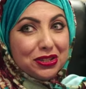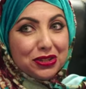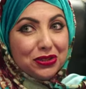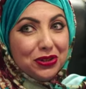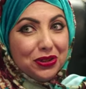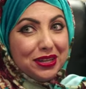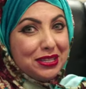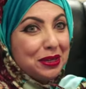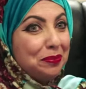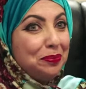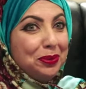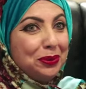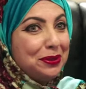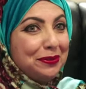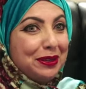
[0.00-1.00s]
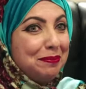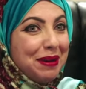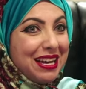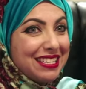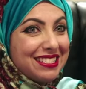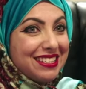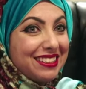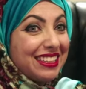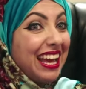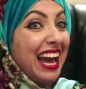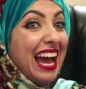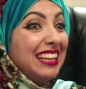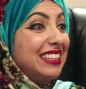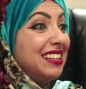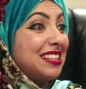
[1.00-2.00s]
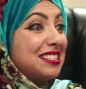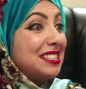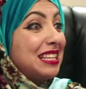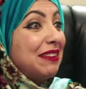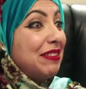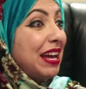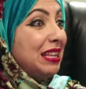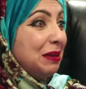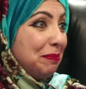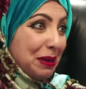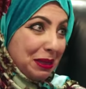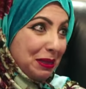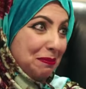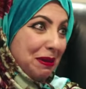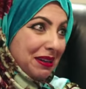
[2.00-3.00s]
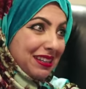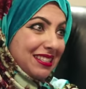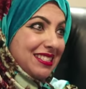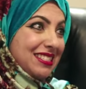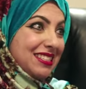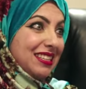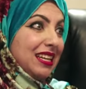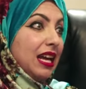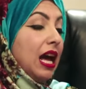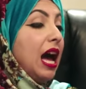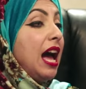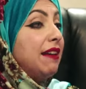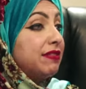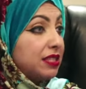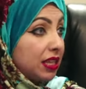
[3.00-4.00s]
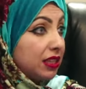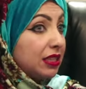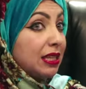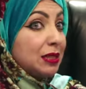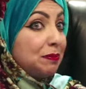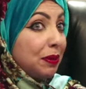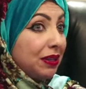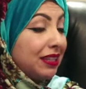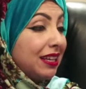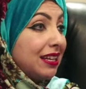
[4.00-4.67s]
Snow is a beautiful bastard, and he doesn't have any birthmarks. I've studied his body